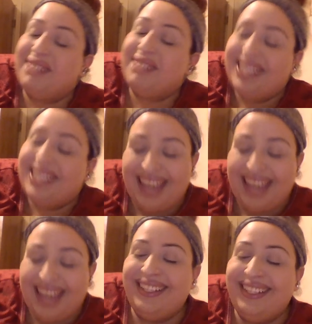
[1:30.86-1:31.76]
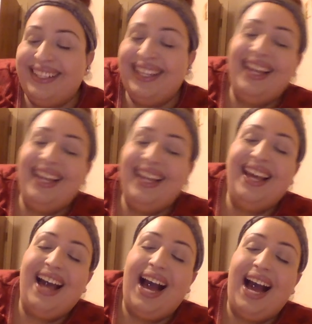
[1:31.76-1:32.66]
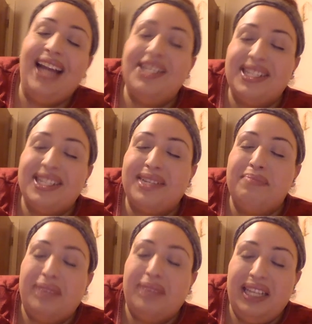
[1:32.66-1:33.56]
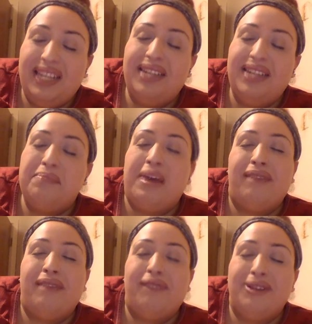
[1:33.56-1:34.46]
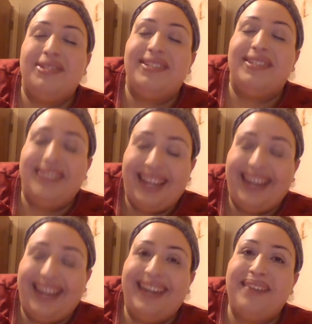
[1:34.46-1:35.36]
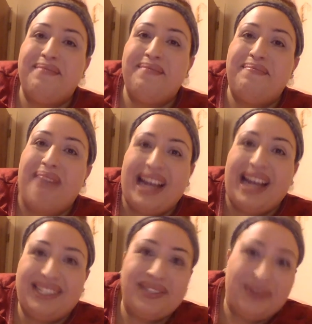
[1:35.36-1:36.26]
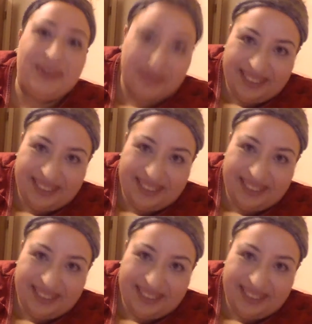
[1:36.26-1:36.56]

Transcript: today, I just completed my first day back to school.